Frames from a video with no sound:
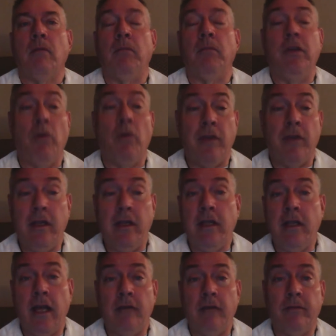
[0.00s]
You know what they did
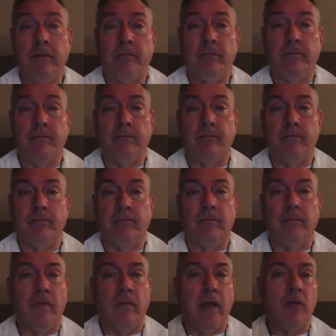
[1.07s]
have?
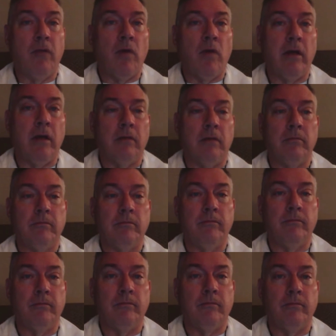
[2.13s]
They had water.
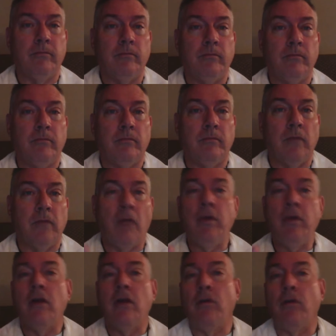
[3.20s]
And
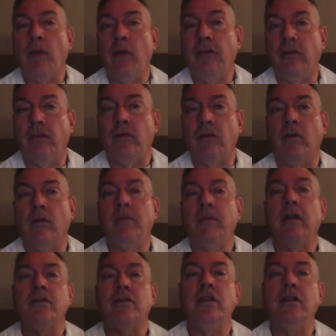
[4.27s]
we know the rest of the story
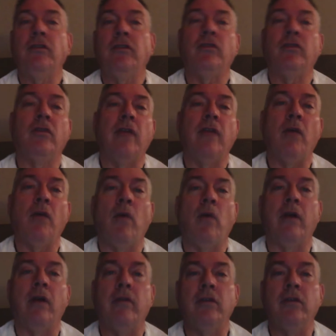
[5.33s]
because Jesus turned that
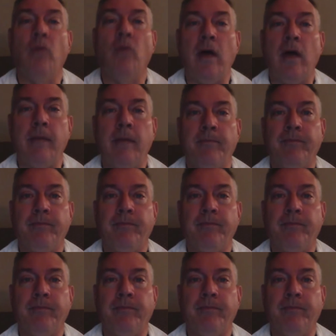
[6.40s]
water into wine.